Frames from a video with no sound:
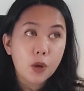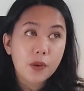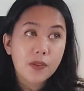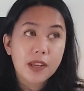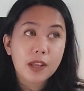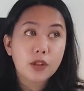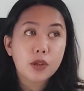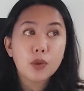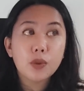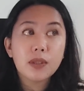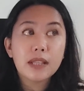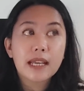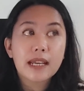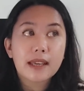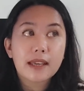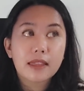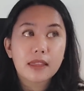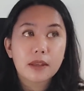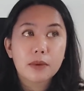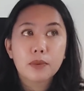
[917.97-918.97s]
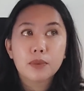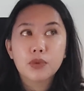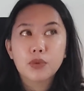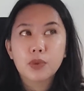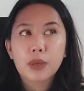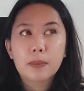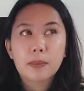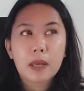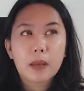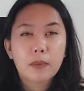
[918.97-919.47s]
or they do like the
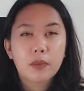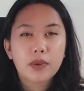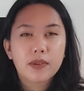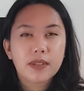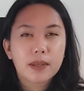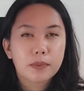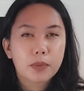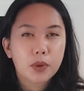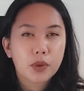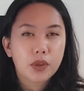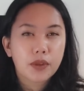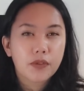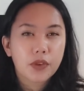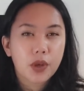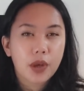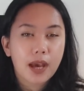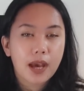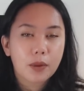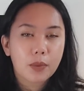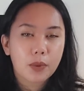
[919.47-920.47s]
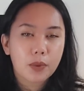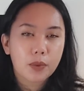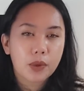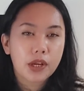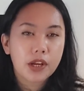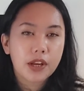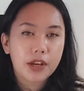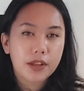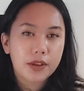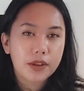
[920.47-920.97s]
sweet memories that both of you had with
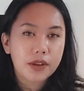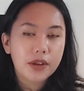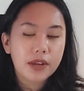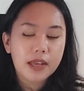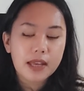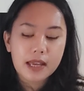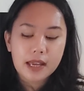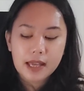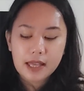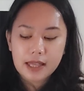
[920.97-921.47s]
one another.